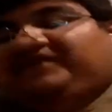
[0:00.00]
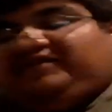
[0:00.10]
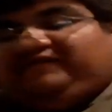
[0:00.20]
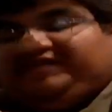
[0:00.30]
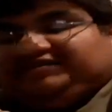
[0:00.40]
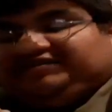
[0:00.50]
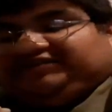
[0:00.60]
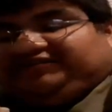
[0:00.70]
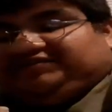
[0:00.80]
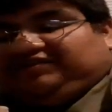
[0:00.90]
V
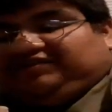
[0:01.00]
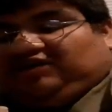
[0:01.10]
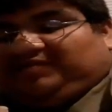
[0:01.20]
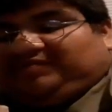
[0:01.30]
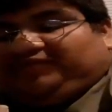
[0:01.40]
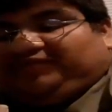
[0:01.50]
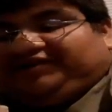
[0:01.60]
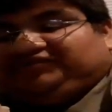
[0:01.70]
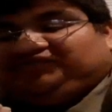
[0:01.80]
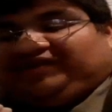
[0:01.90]
series, the Armor Break
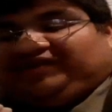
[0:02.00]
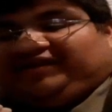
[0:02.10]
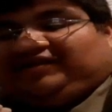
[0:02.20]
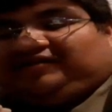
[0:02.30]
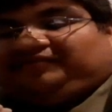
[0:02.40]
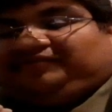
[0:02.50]
Dragon.